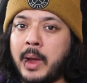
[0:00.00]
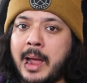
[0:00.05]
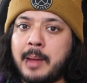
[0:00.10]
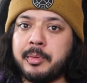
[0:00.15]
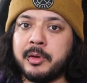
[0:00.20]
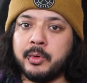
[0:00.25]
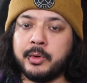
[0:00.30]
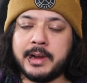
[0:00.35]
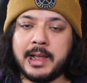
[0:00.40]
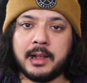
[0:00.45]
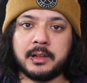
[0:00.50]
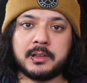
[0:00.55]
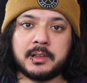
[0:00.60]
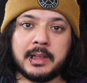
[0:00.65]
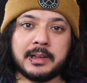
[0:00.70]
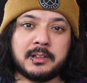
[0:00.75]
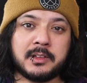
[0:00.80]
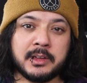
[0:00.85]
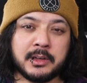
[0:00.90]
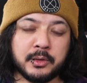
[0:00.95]
happy to announce
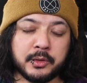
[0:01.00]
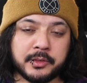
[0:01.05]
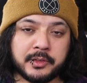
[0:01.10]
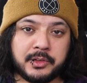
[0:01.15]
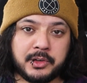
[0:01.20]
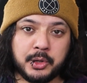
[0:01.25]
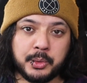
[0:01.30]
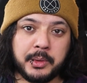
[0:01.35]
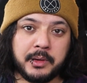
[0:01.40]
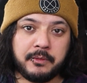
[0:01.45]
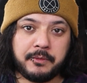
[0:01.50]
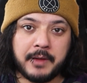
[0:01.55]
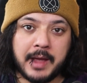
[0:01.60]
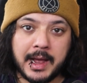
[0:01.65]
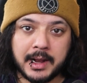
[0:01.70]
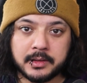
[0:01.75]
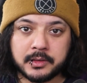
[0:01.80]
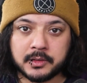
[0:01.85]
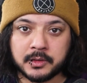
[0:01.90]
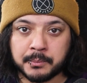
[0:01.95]
that signals do in
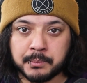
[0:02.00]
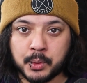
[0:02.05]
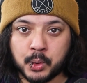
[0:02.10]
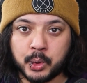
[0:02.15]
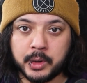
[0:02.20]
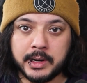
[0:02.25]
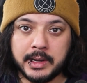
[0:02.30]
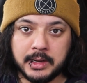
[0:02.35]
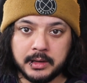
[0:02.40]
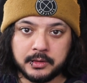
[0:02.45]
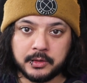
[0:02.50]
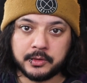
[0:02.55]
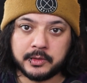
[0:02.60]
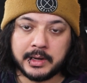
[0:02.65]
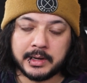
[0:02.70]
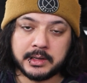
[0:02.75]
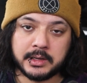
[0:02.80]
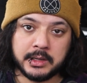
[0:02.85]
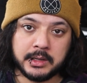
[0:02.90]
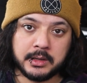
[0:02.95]
fact support
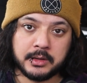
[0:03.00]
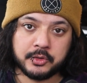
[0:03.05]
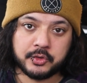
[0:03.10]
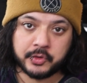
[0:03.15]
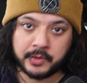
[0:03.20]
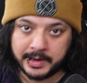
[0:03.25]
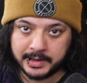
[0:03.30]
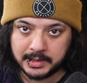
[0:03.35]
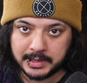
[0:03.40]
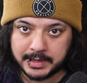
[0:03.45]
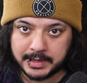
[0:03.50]
intersecting train